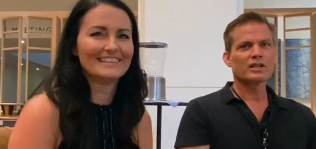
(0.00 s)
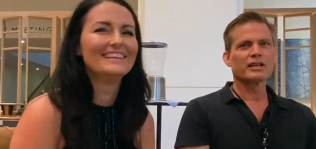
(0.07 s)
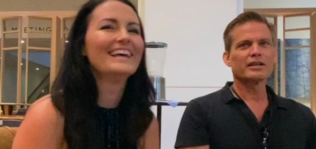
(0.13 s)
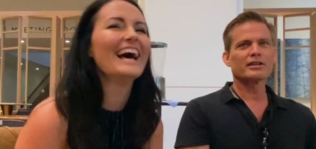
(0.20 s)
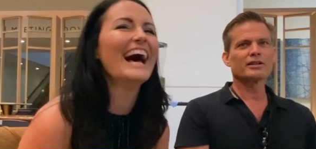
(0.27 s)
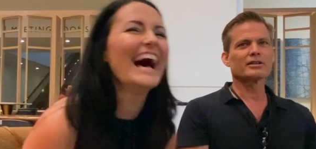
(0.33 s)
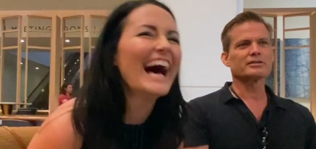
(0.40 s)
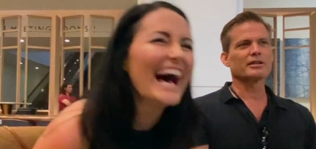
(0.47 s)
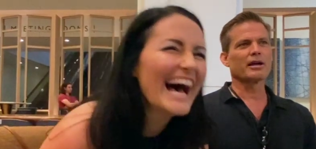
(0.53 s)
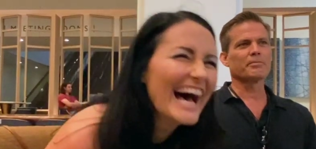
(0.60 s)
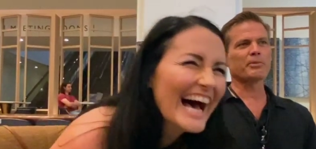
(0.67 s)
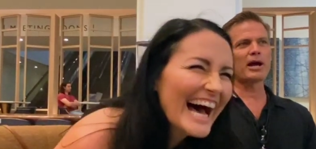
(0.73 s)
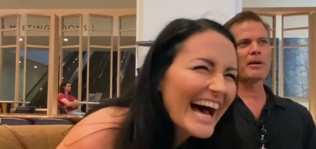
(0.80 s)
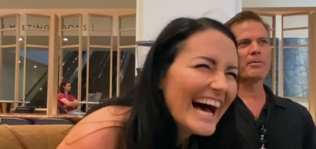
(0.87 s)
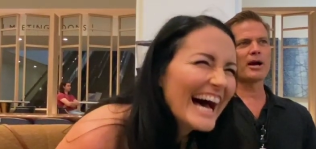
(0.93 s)

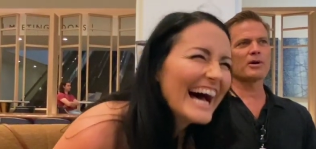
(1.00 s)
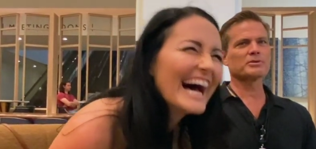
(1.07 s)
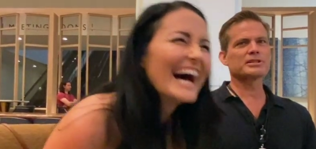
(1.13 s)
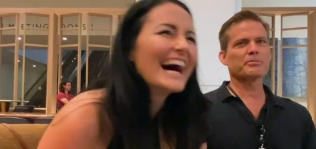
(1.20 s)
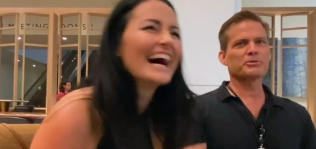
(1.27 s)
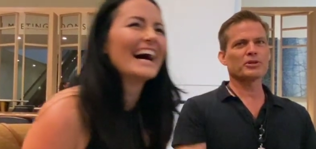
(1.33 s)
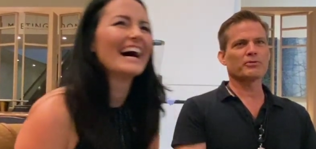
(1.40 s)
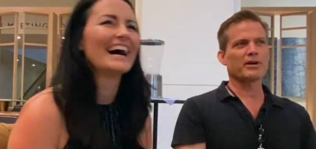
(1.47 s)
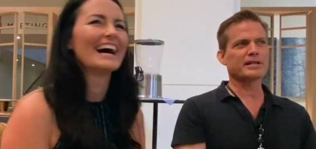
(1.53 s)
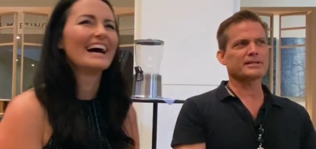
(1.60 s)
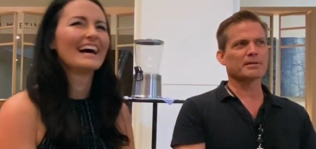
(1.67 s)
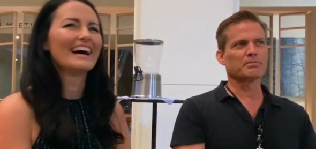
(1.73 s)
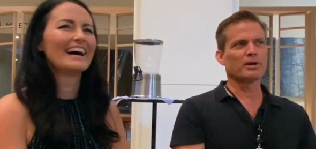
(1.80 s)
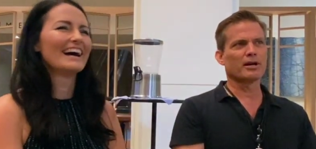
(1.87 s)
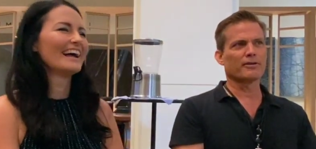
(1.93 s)
Speaker 1: yeah, what's up with your resting
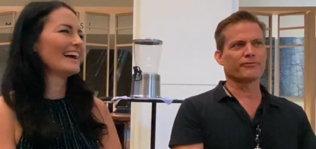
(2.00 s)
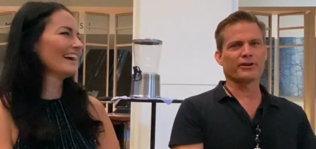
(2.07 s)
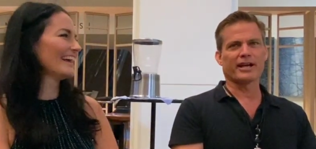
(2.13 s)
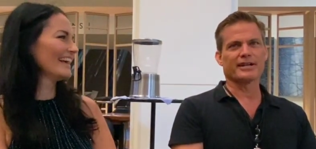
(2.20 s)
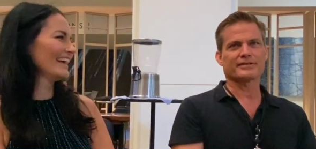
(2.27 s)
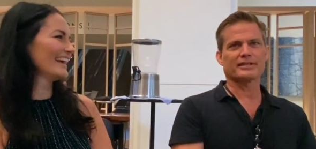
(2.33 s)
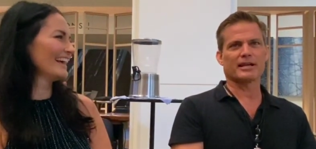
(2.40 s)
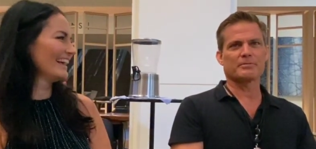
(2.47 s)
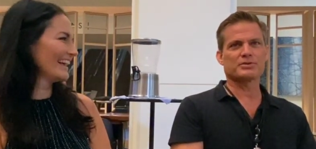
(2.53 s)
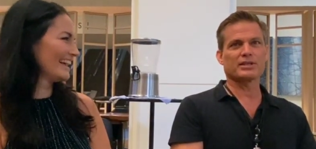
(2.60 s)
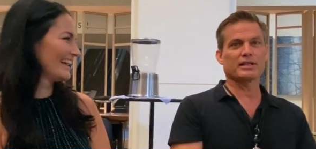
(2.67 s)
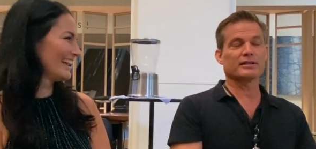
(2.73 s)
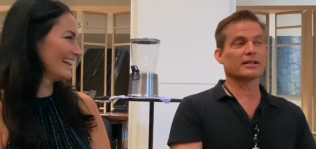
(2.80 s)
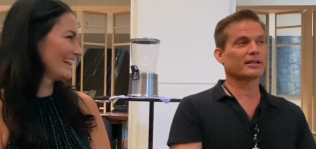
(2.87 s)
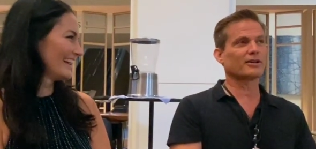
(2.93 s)
murder face? And I'm
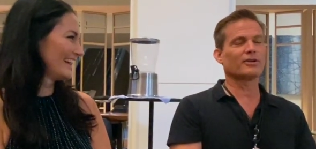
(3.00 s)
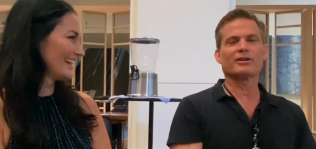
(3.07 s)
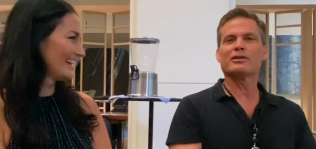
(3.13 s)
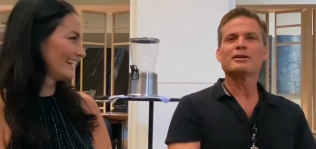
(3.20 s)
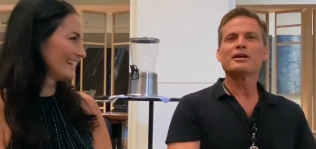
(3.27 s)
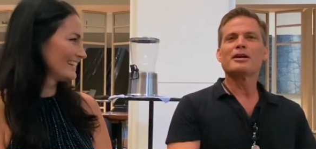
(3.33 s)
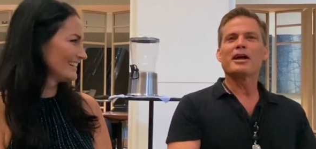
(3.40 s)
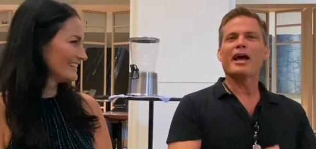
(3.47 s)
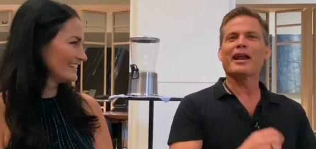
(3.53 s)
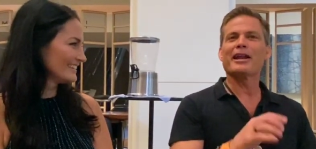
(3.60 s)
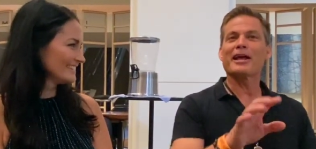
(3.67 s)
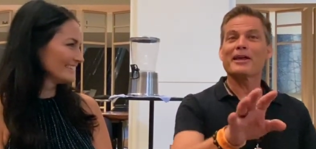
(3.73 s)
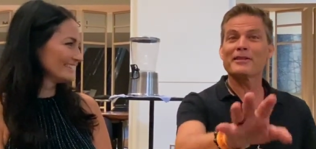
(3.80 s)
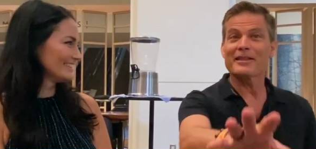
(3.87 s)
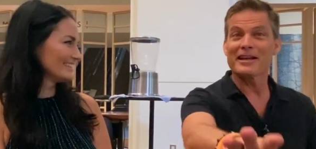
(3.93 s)
sitting there going, and
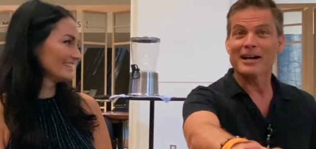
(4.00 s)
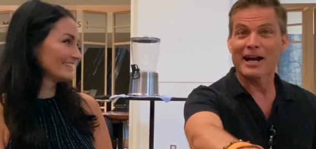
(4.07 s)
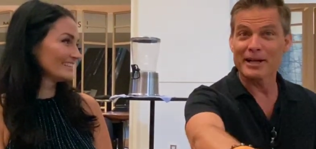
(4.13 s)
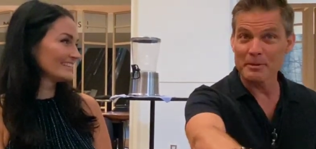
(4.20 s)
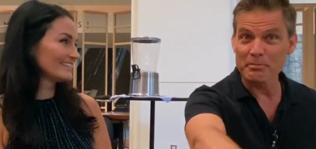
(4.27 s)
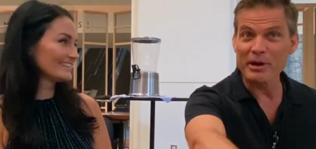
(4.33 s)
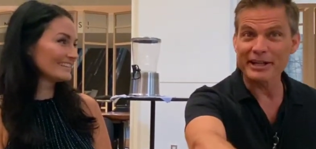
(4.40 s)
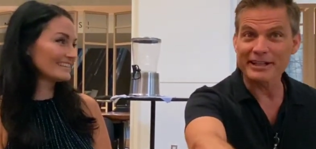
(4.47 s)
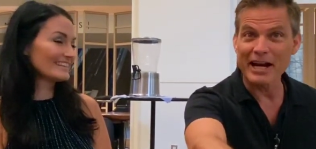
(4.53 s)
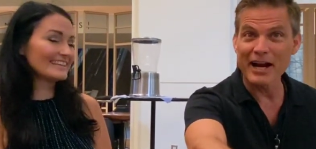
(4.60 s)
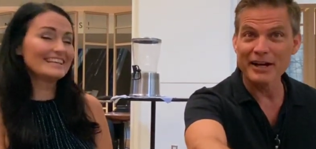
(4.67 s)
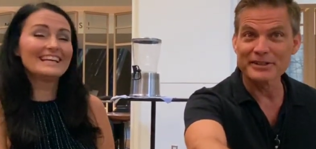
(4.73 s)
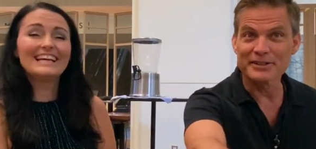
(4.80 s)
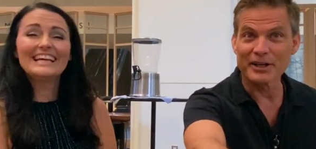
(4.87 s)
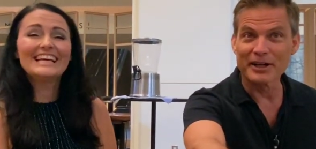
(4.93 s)
I didn't break
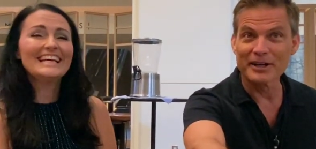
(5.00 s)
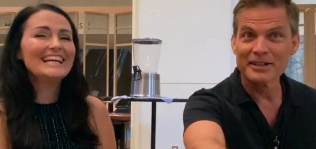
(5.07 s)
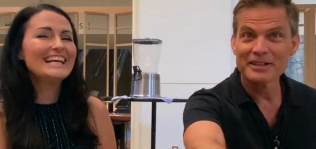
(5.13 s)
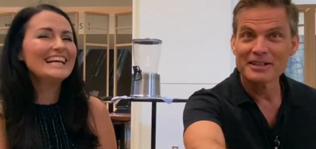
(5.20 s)
character,